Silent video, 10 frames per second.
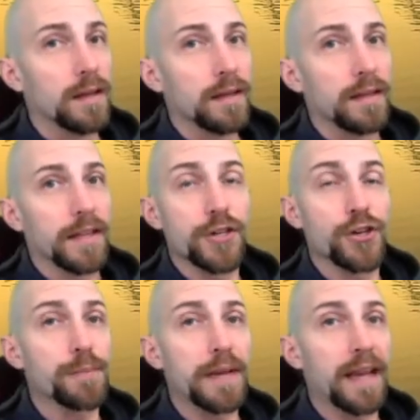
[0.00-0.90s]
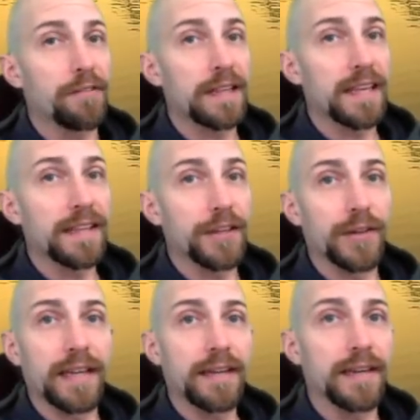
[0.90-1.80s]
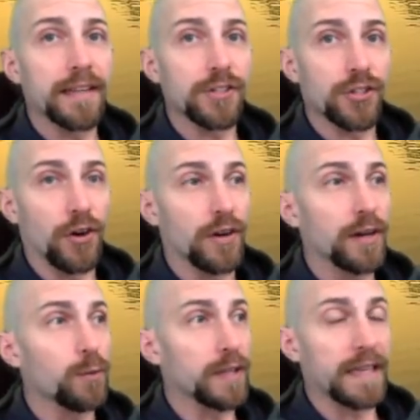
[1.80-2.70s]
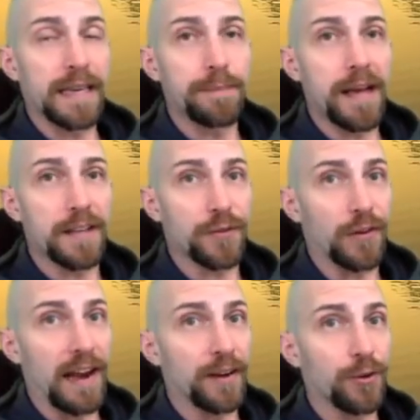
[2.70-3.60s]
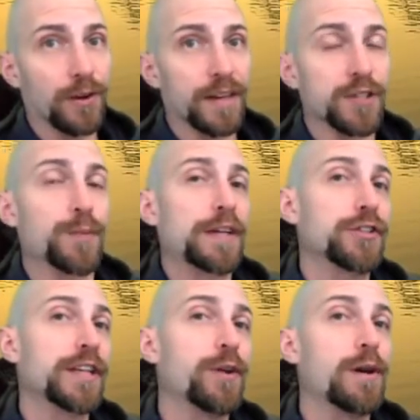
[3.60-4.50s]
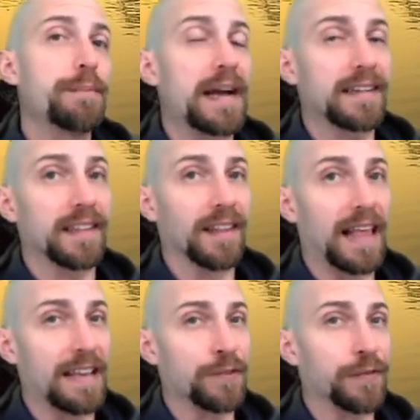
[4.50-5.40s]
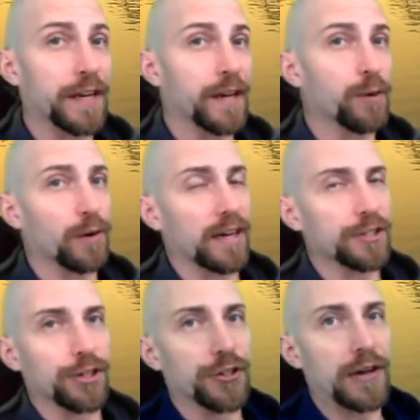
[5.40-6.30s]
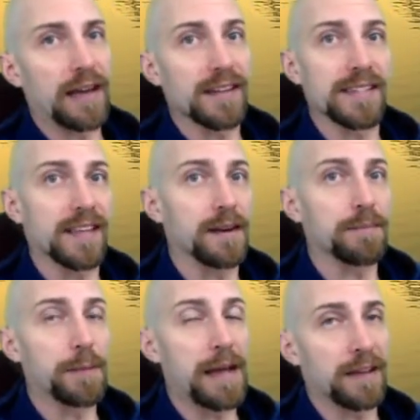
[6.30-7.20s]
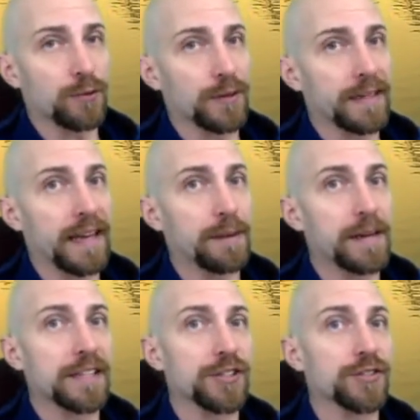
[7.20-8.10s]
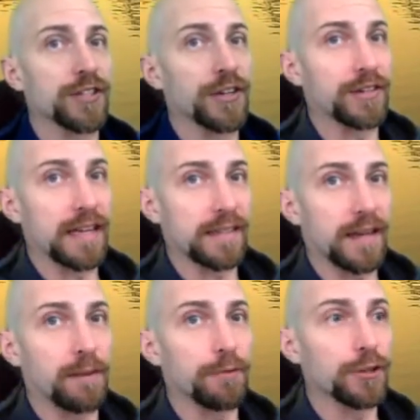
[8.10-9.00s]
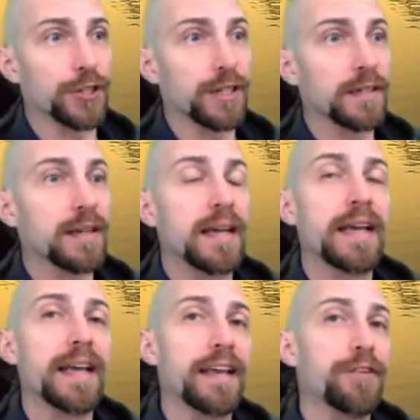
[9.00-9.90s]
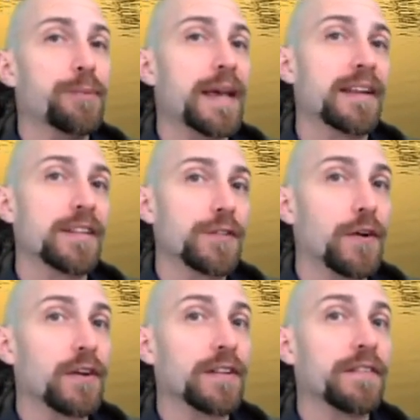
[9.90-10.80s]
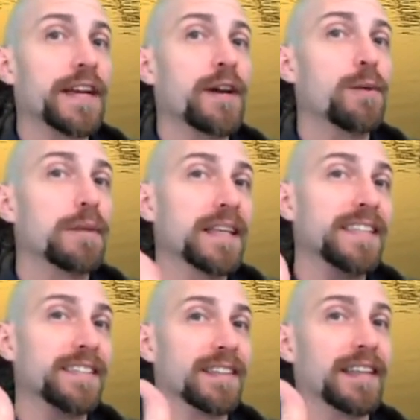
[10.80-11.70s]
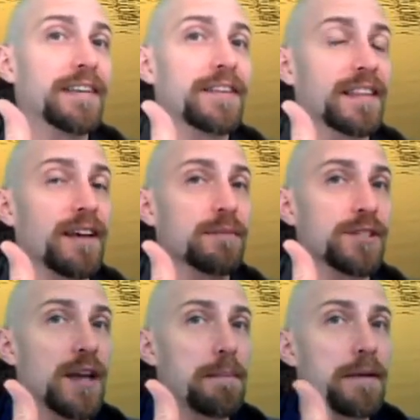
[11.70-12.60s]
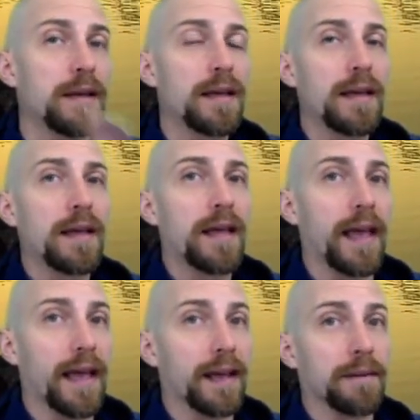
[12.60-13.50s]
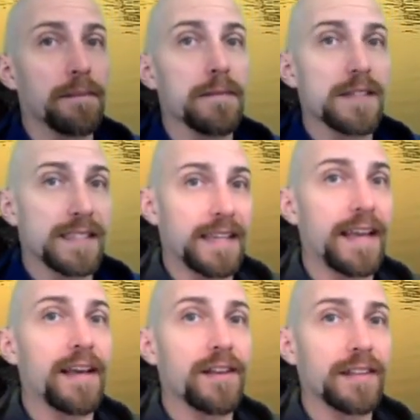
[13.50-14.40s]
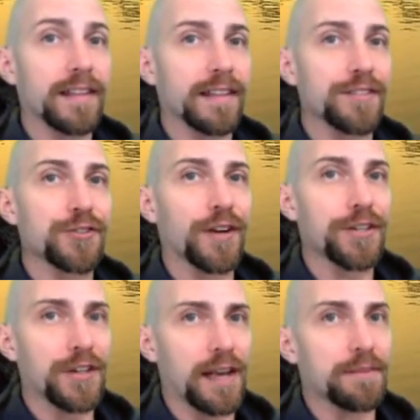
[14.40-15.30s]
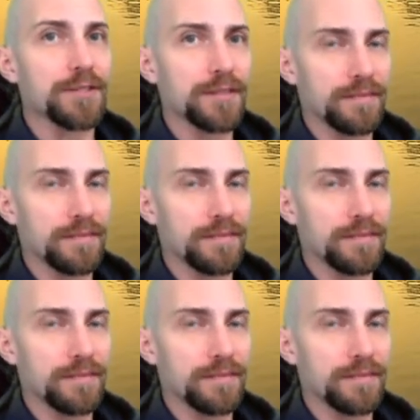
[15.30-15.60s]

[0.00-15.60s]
This should be everything that you need to get started with KeePass for Android, especially going back to the last video where I showed you how to set up the password database using your desktop version. If you made it this far in the video, please leave a thumbs up and stay healthy in these strange times.